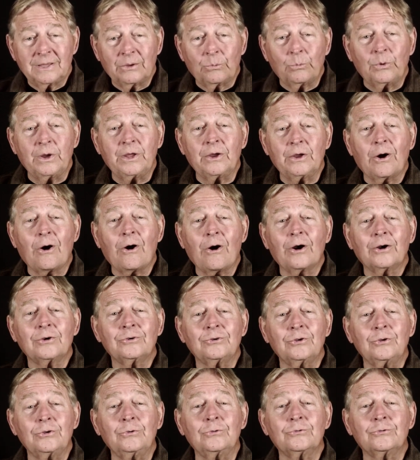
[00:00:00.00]
We are
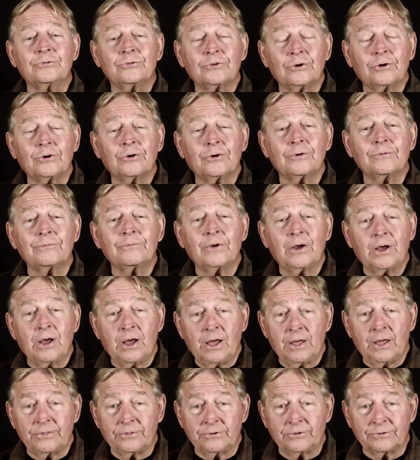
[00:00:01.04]
to serve
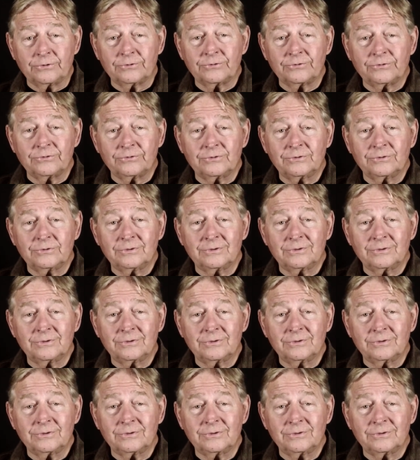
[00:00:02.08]
others.